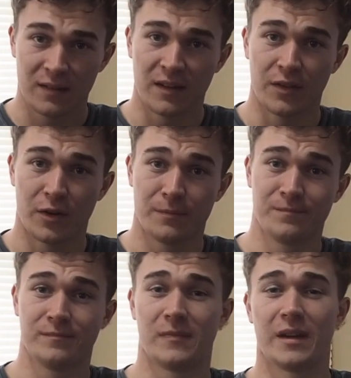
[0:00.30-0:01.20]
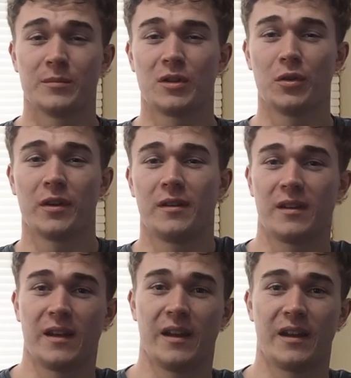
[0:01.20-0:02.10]
Hey there, my name's Logan,
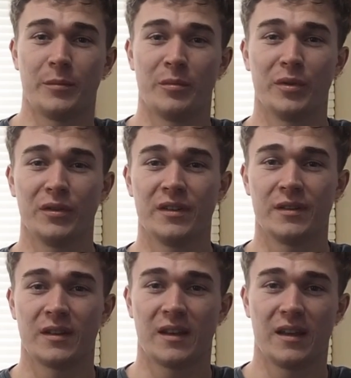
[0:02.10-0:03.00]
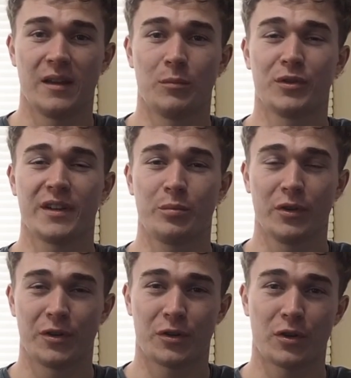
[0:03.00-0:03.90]
and I've been building a
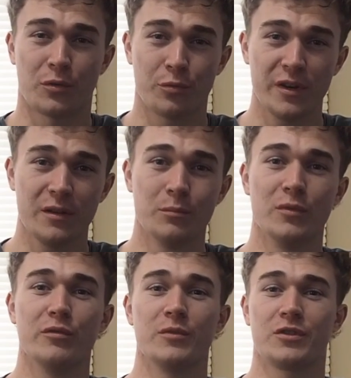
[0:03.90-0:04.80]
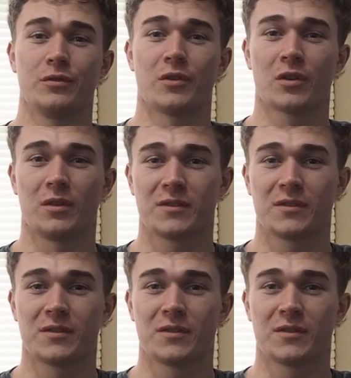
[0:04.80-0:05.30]
multiplayer arena movement shooter called